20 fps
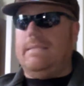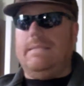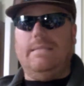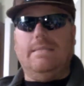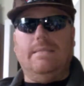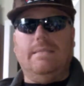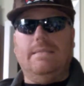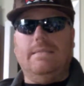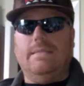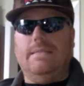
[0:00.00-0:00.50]

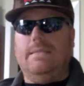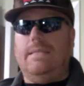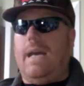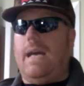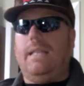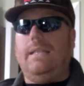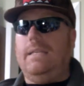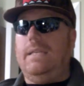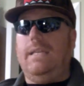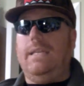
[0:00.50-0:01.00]

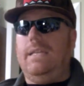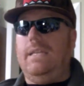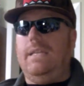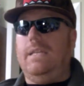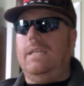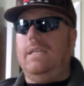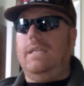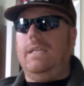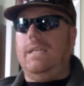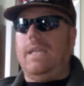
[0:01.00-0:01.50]

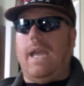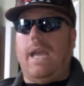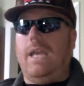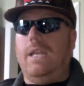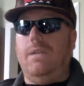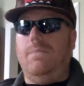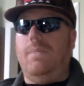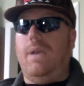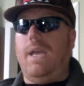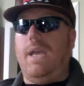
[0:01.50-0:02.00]
Loli
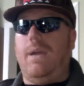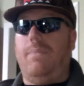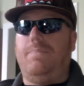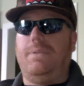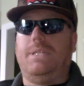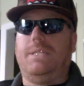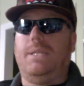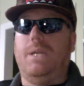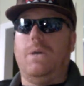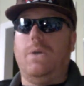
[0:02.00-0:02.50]
anime
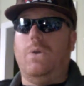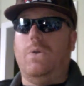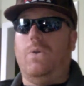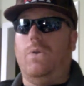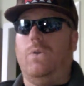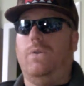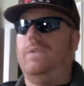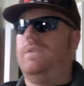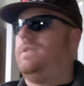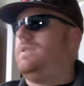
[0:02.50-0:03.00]

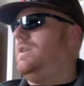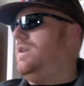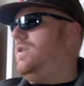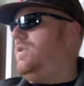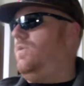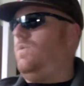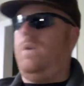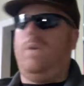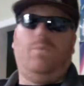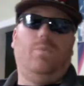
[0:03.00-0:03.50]
episode.
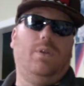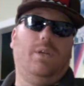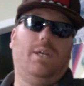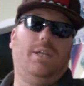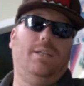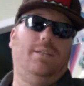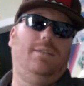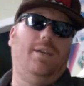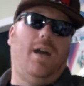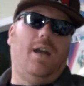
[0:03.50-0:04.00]
So what we're
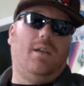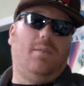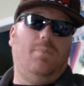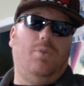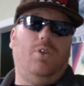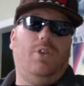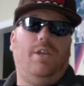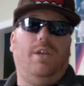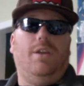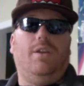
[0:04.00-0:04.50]
going to talk
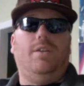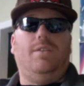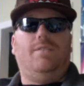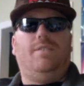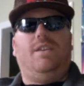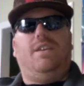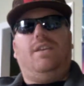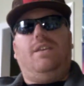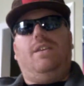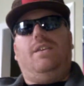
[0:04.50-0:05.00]
about here
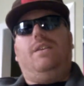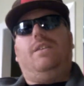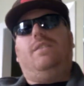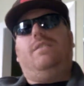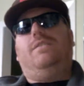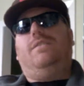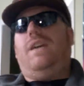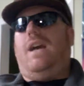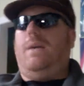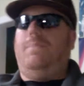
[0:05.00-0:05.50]
is
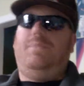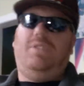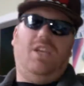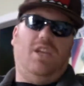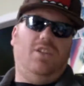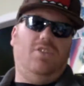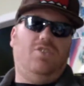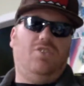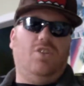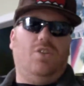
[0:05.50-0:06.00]
top
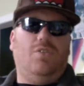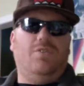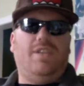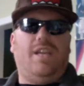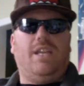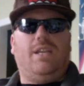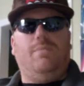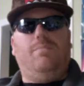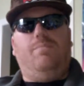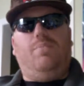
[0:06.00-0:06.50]
10 shows
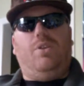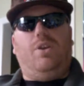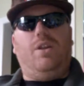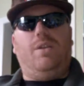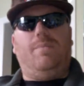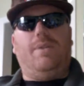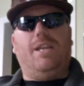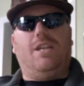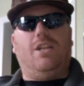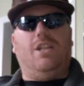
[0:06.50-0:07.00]
I can pull out
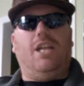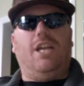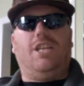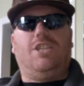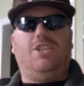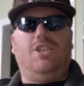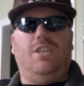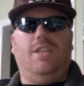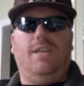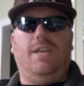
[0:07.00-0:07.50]
of my
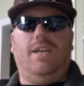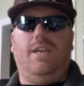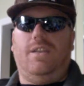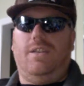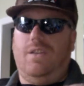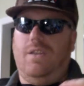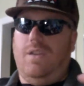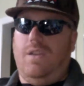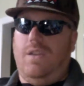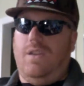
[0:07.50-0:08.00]
collection that
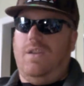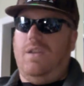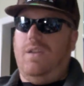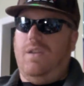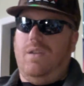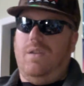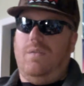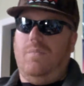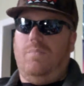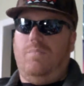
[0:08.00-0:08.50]

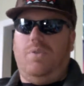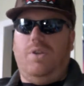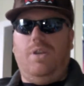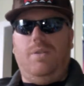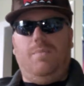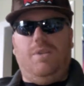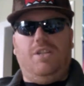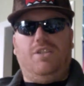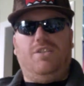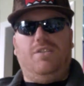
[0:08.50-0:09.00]
pretty
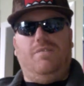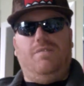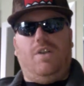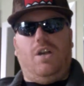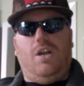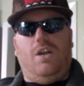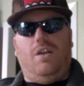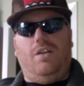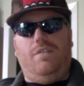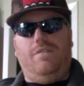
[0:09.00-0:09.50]
much
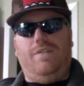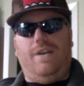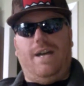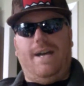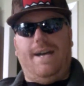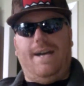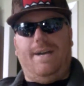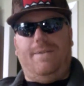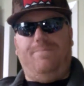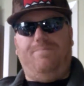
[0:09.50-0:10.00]

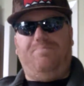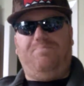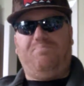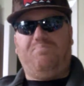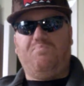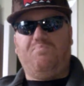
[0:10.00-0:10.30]
involve